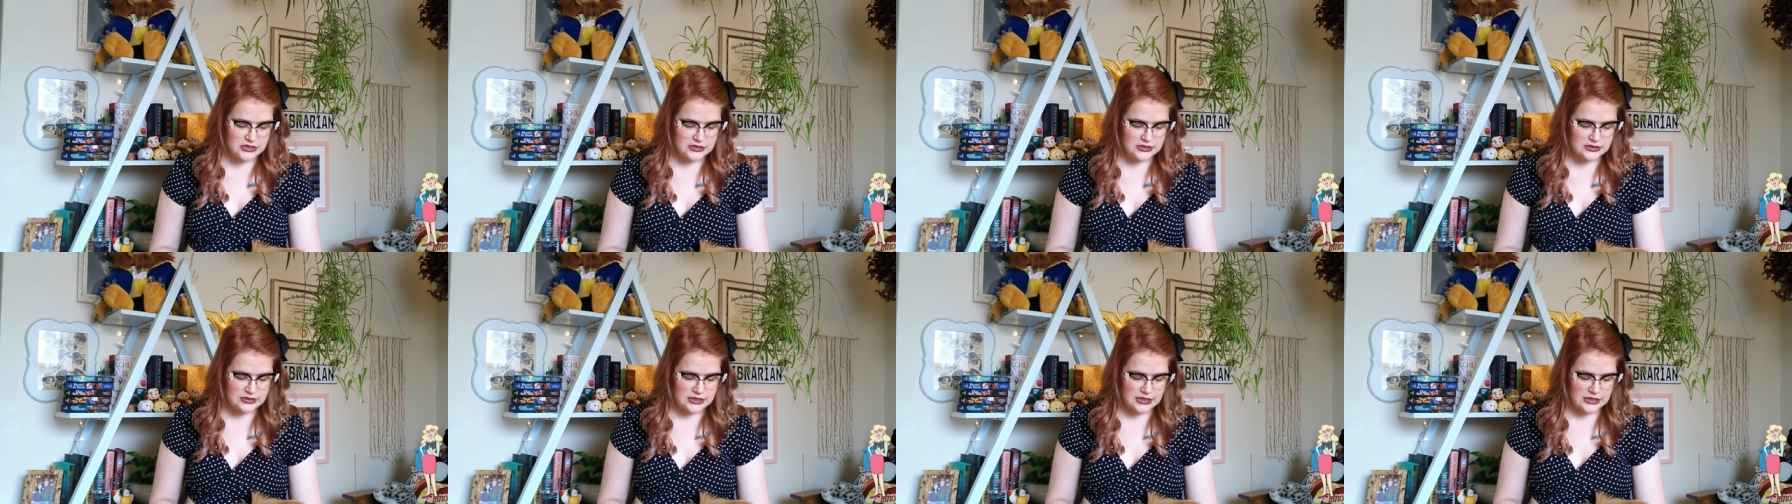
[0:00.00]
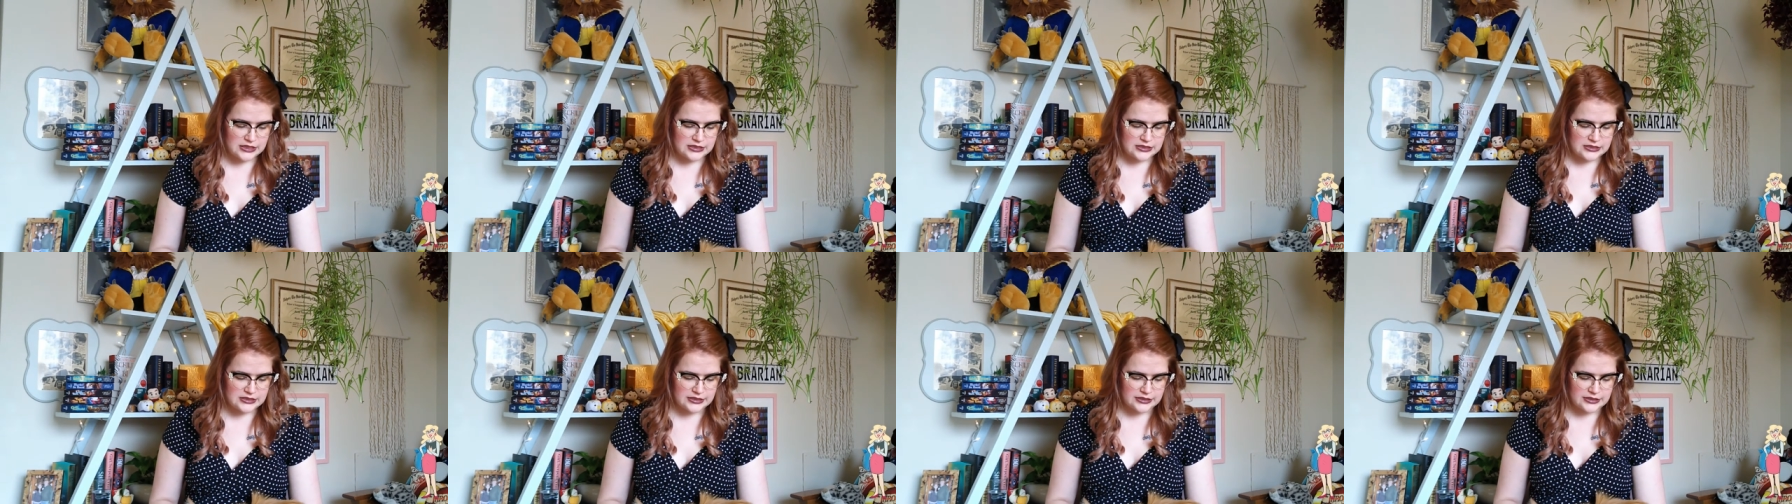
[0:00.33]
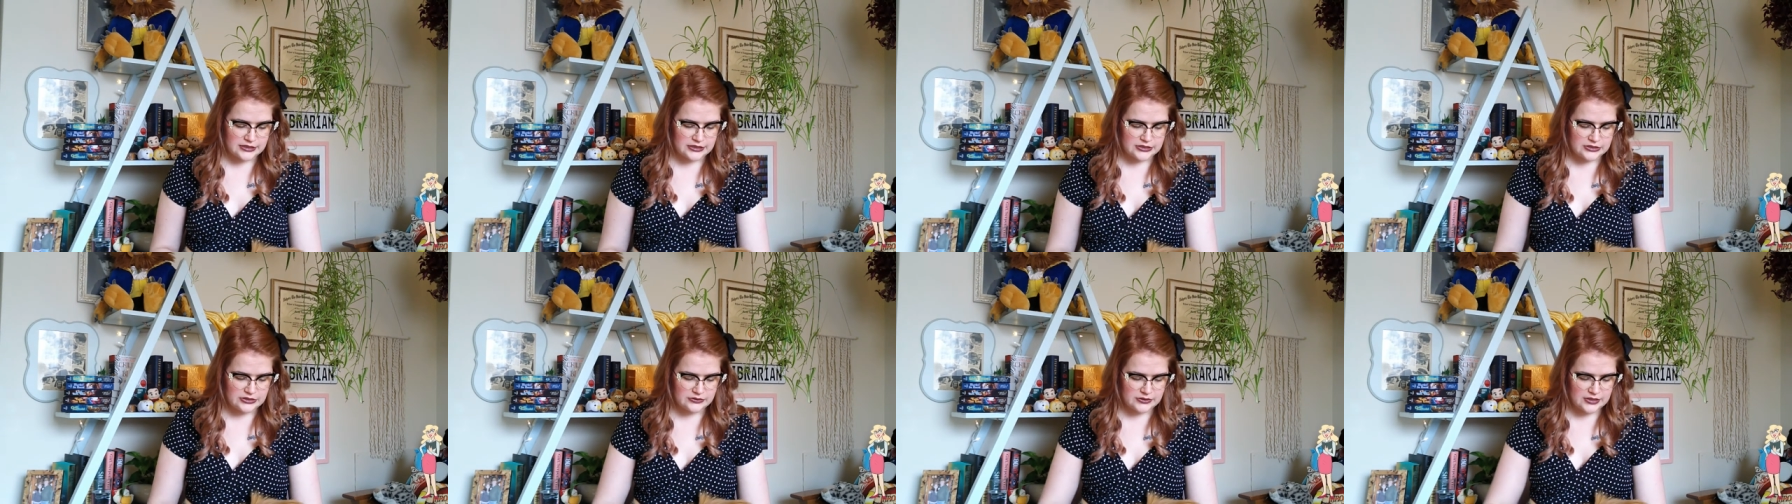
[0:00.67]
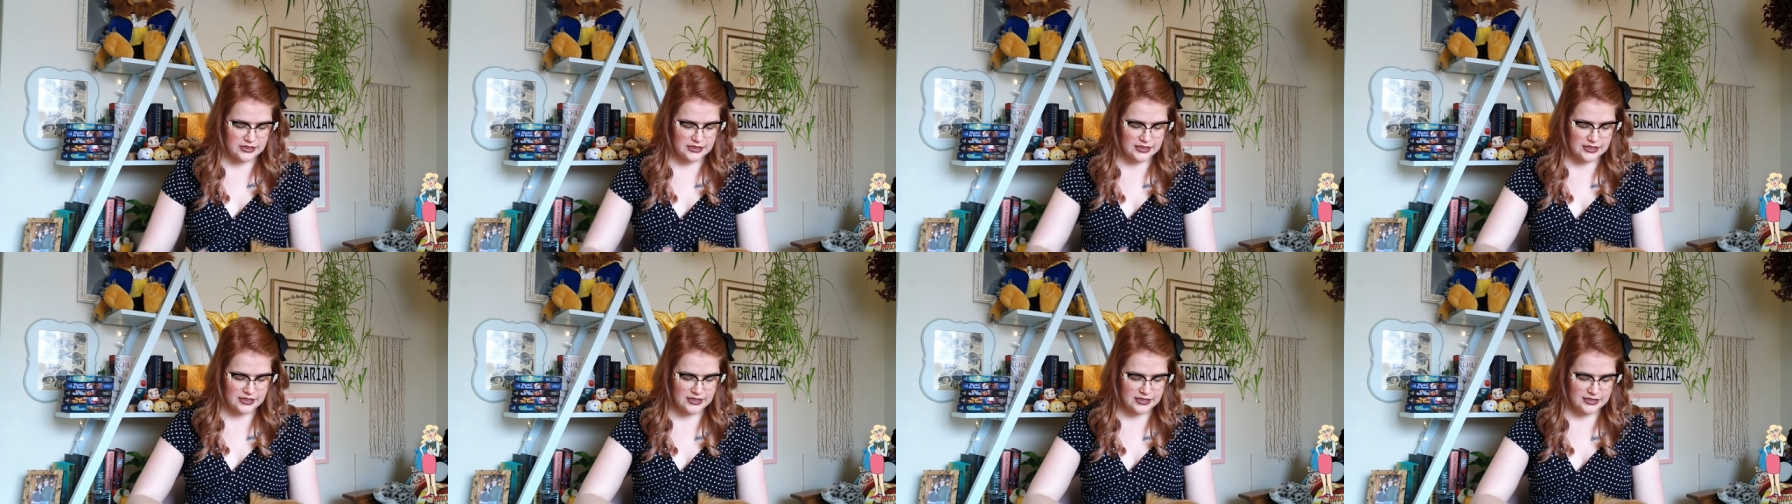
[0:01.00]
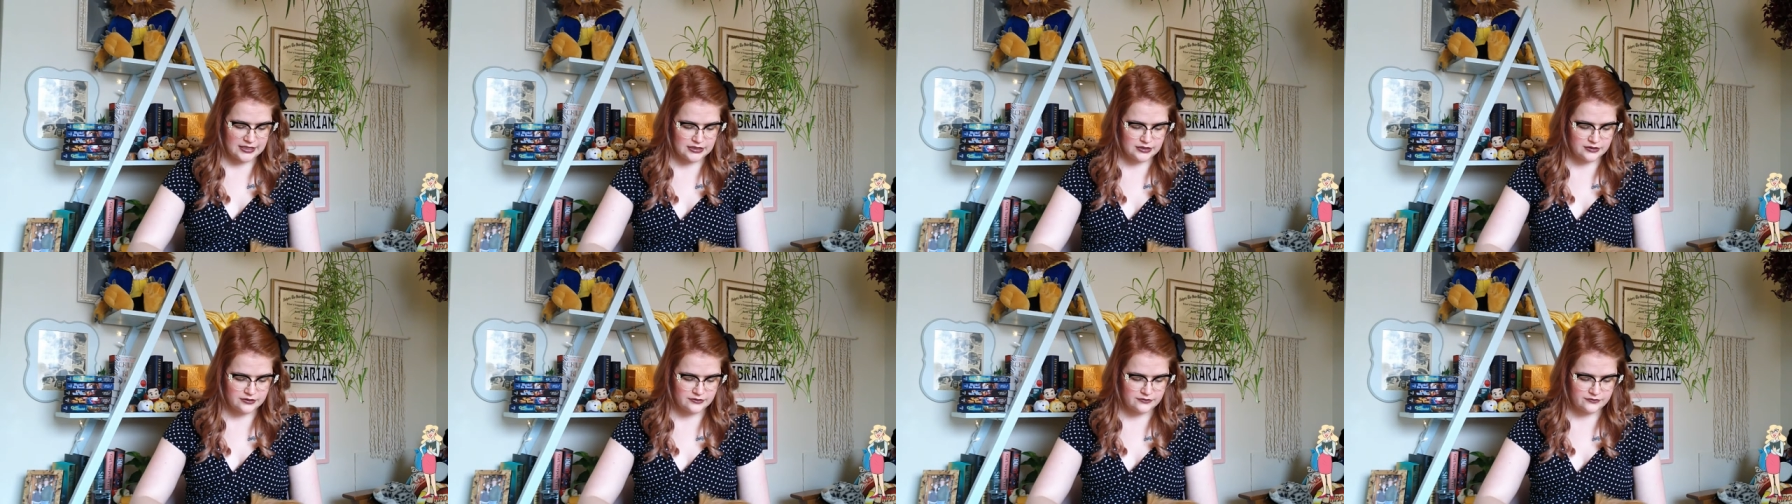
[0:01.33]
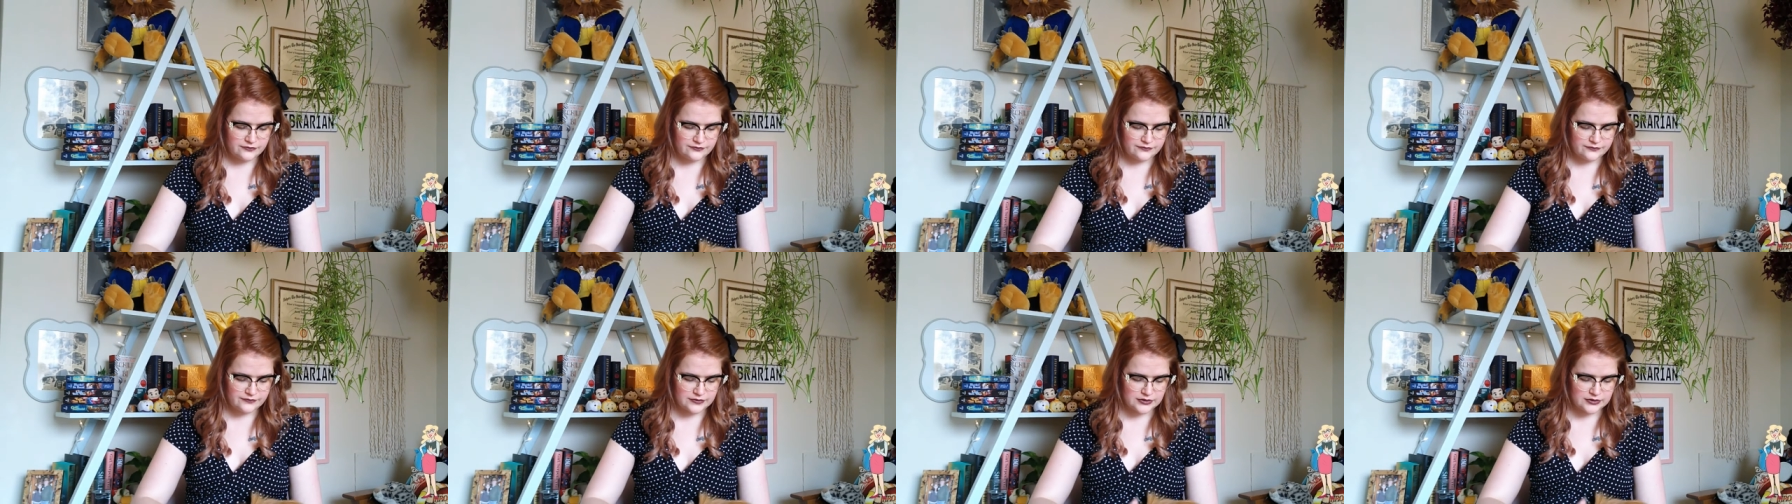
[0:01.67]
City series, you can kind of